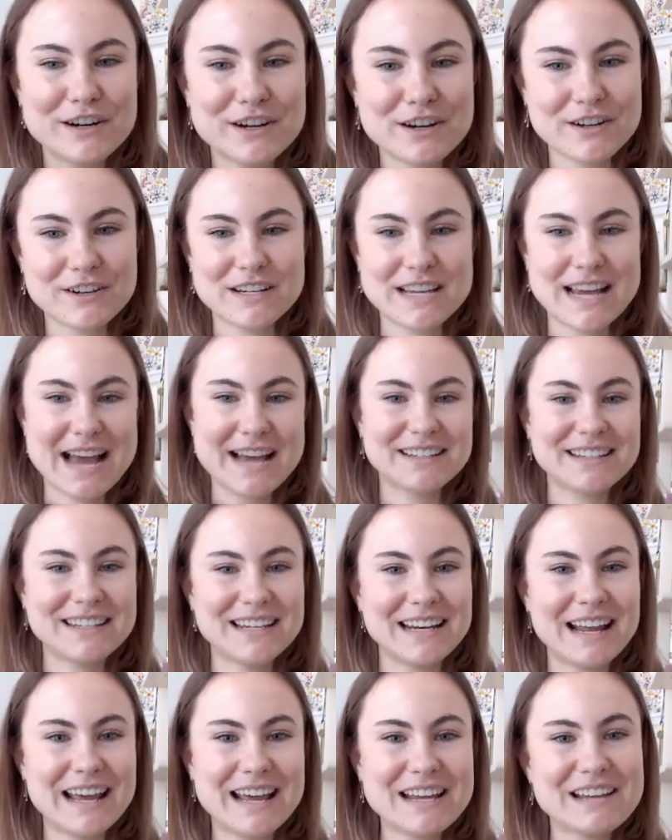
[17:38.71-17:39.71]
your task
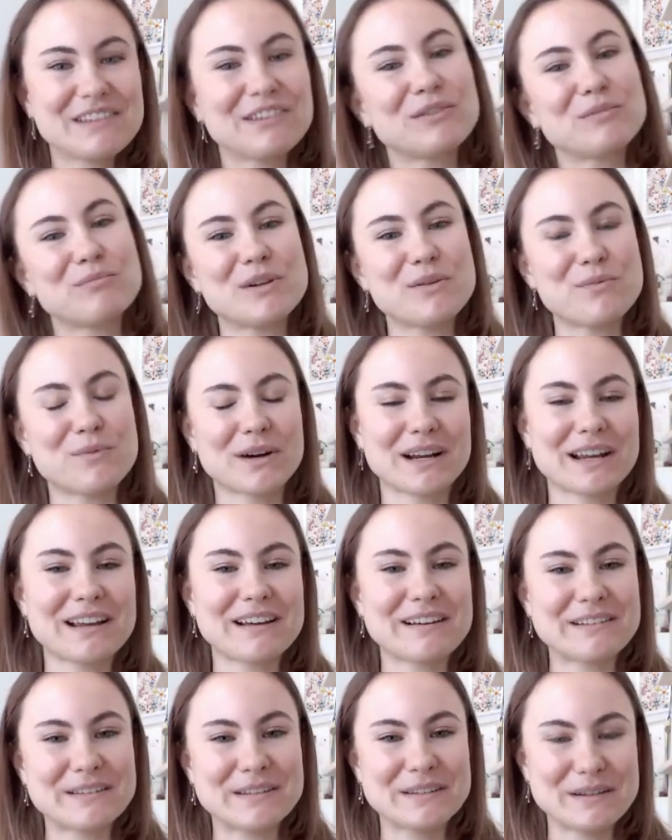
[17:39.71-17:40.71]
today, you'll be working
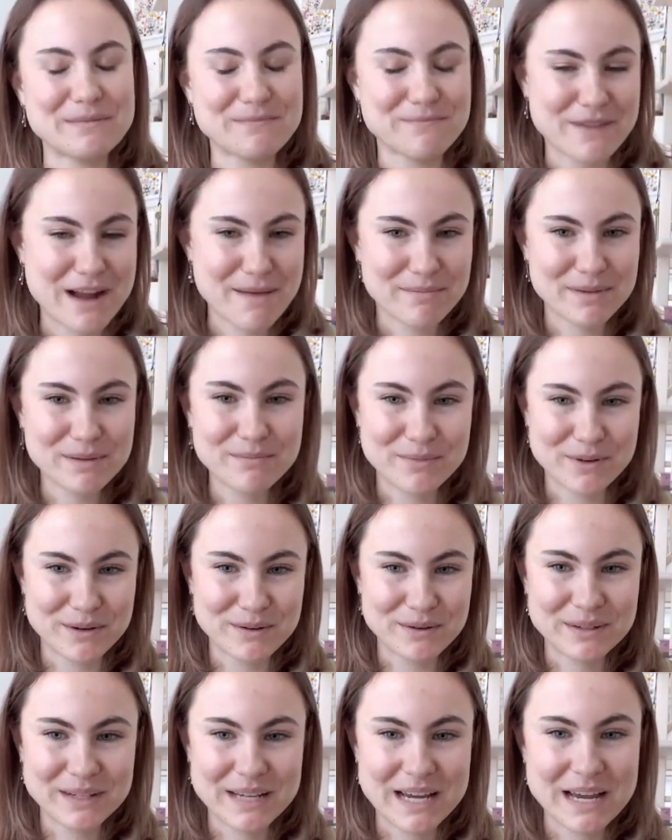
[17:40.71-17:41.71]
on some rapid
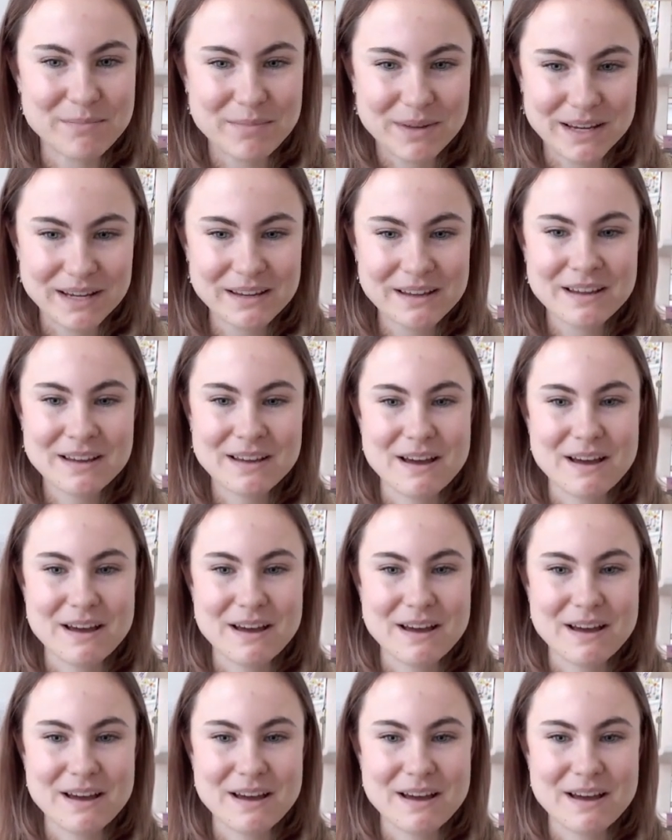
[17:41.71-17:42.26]
prototyping.